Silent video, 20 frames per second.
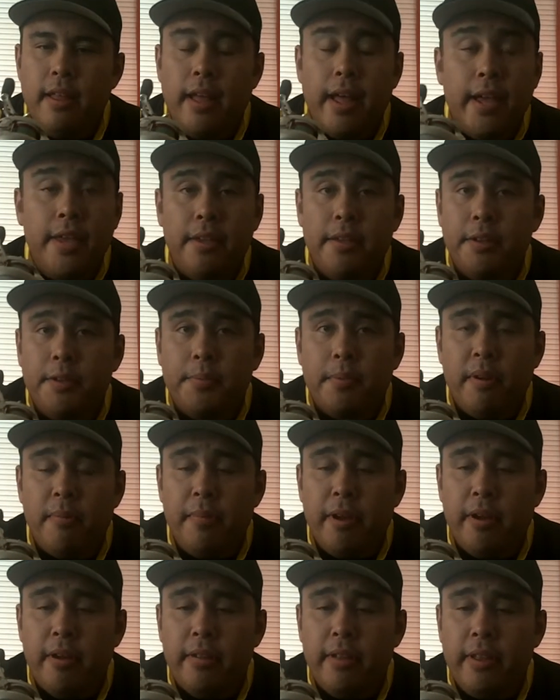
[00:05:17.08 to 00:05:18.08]
I use
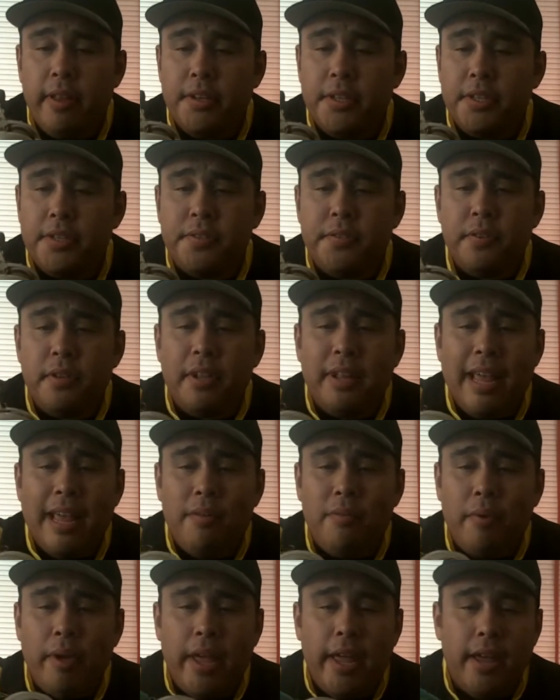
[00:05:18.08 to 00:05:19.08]
primarily, just to
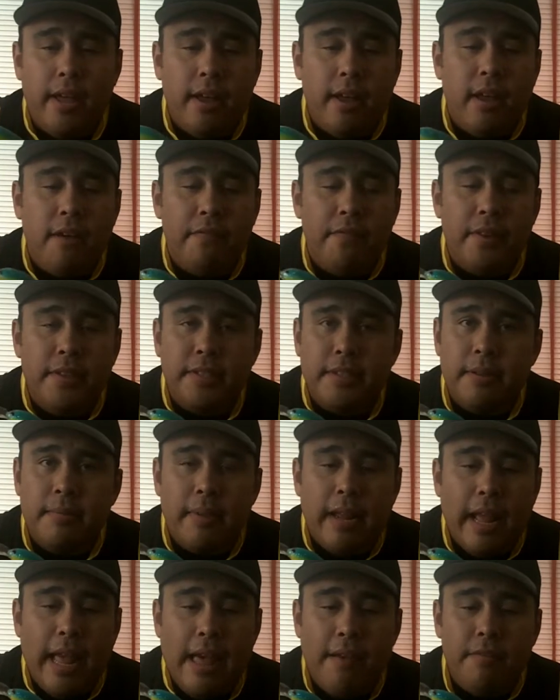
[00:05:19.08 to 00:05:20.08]
lightweight, confidence in them,
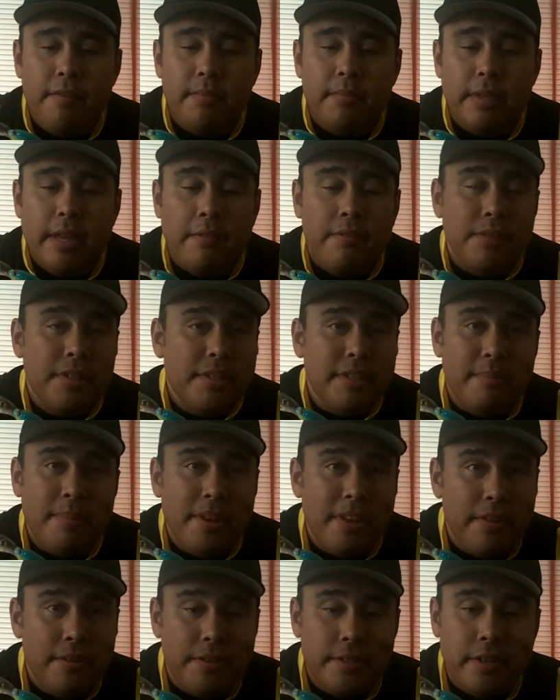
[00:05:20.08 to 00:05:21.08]
that I have them ever since I've
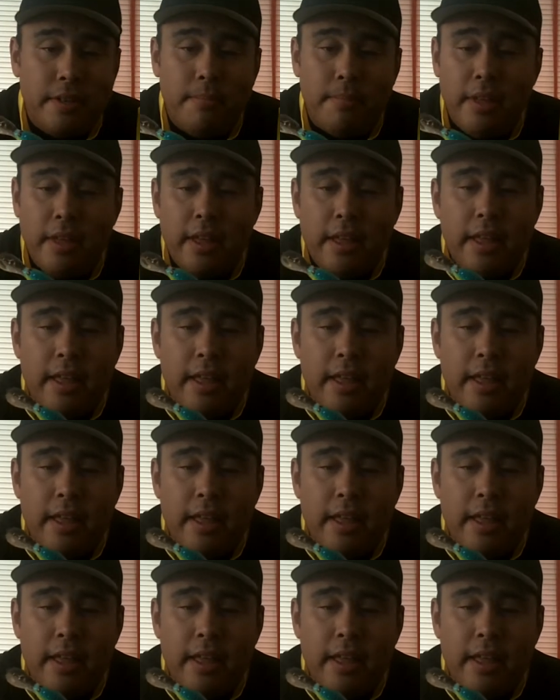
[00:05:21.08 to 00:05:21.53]
been using them,